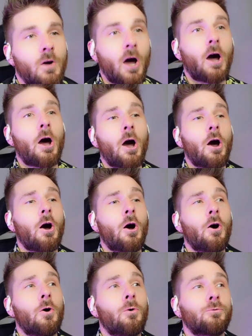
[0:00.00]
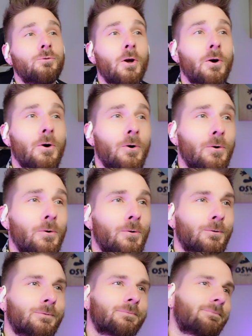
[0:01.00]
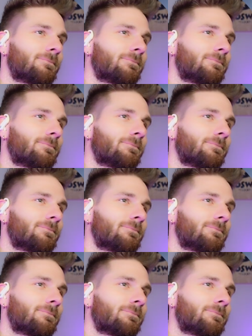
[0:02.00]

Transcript: Oh, dude!